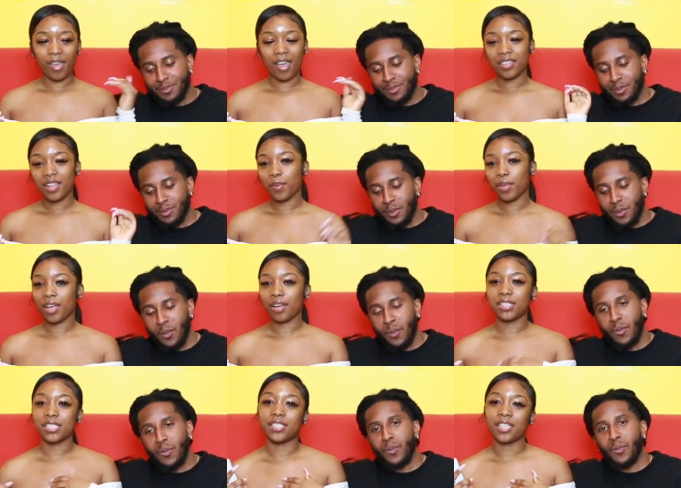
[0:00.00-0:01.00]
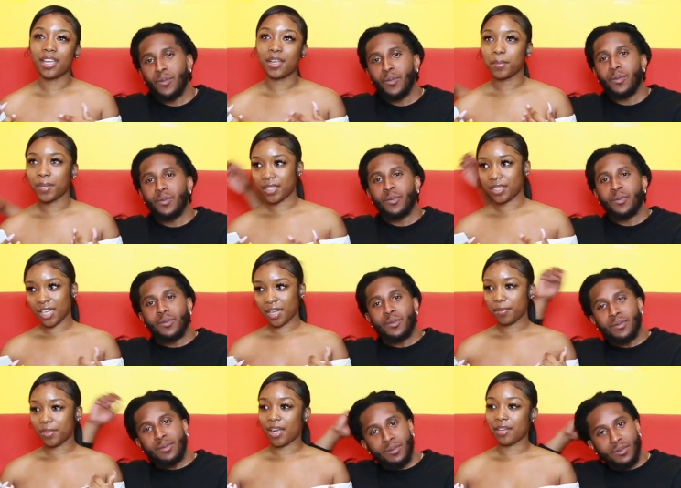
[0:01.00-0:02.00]
Speaker 1: I think we have the same like
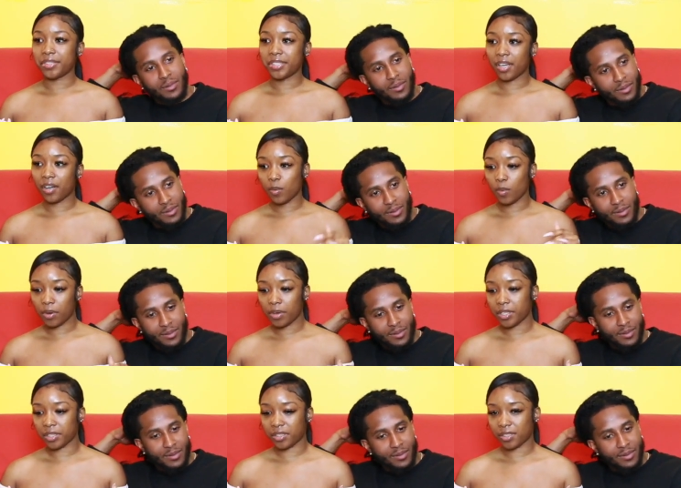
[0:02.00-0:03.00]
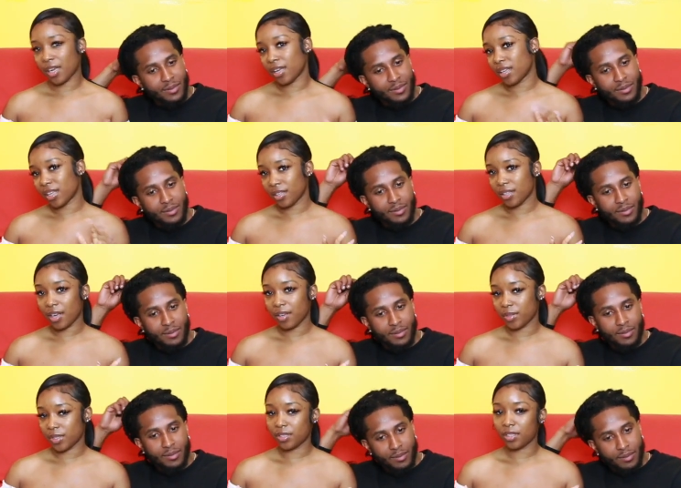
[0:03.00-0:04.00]
type lifestyle wants like in life
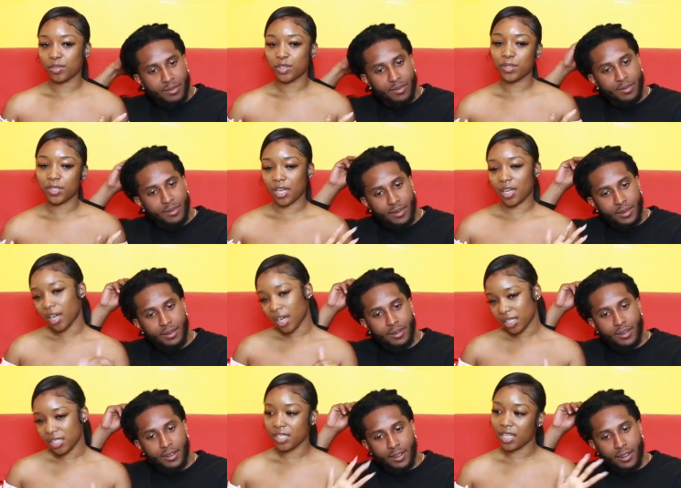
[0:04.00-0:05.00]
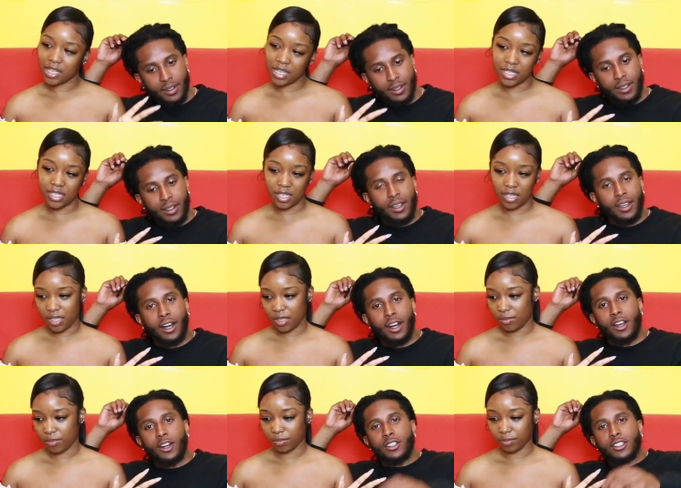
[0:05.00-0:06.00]
and stuff. So it's like kind of it's easy. And our
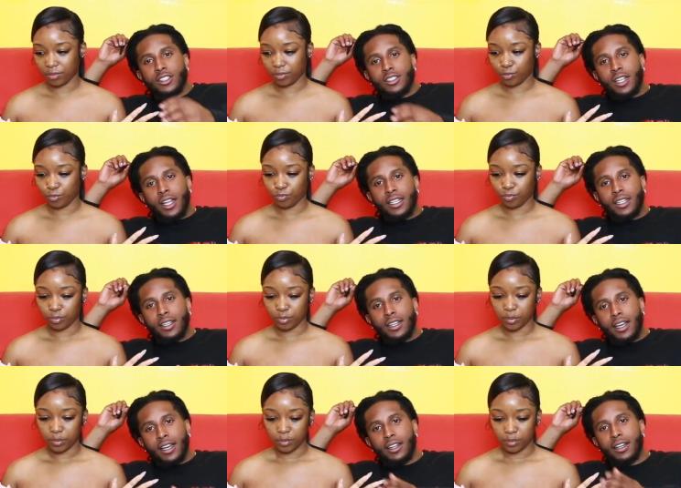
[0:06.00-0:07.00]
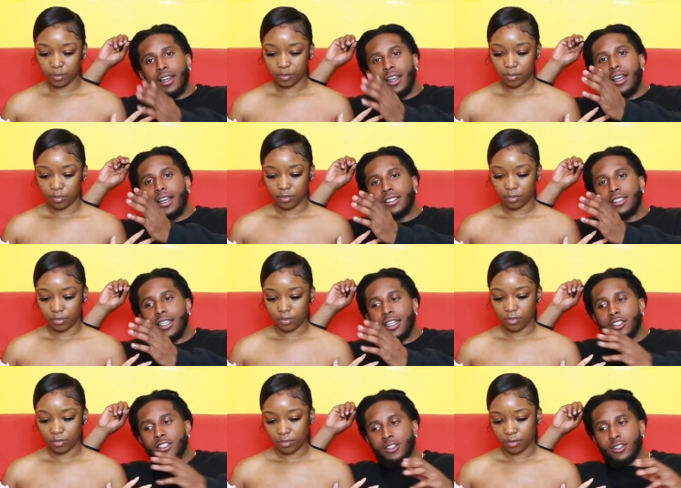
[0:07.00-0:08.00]
Speaker 2: goals are like kind of aligned
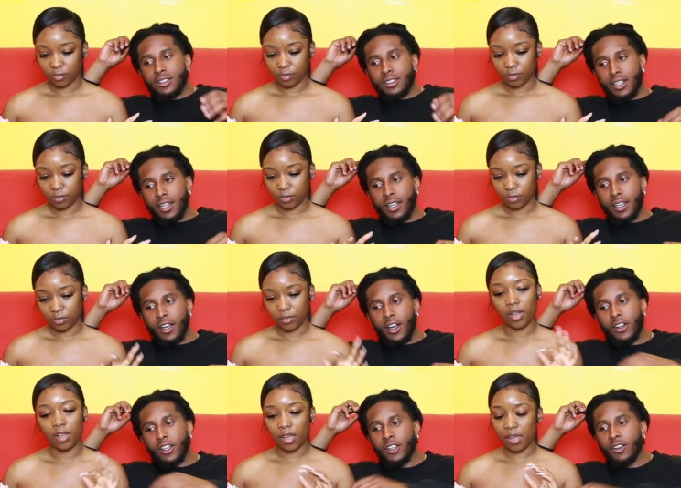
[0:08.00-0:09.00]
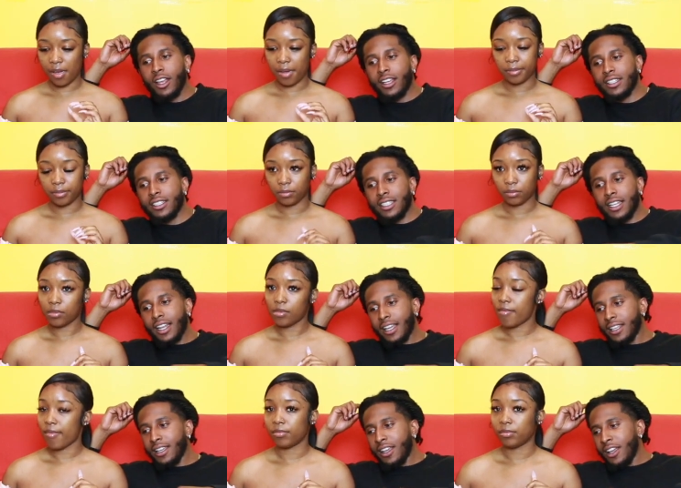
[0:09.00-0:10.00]
together. So it's like oh, I yeah, like this, I like
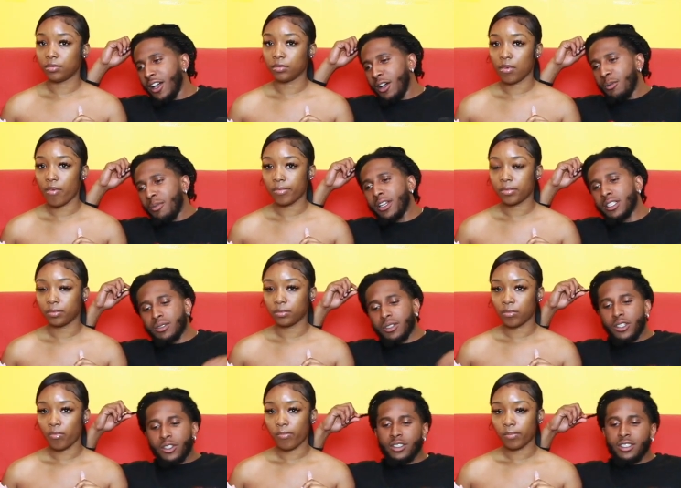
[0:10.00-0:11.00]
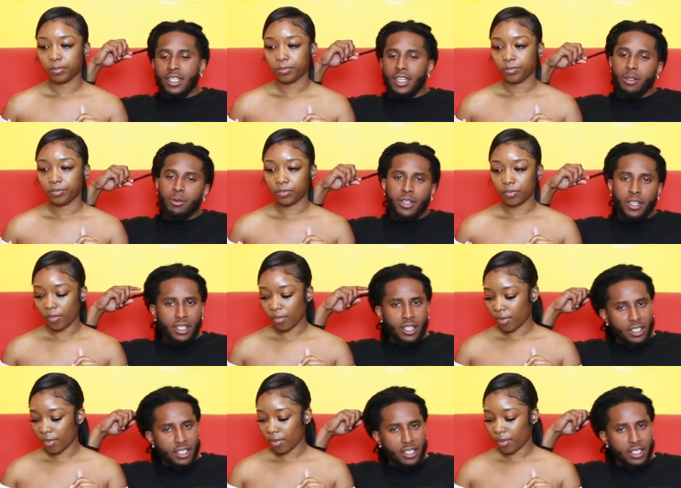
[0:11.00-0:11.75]
might as well do it together. We'll get